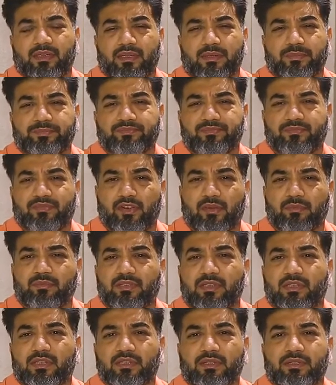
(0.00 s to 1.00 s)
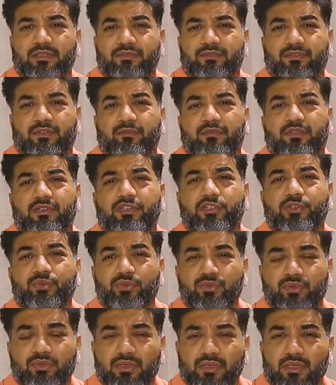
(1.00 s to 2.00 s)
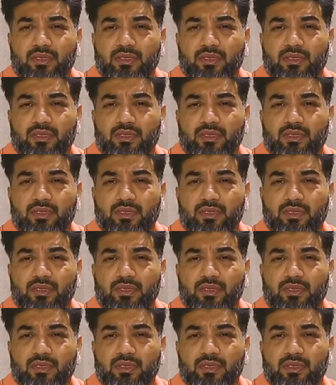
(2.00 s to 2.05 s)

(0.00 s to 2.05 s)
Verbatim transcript: uh, from the from the new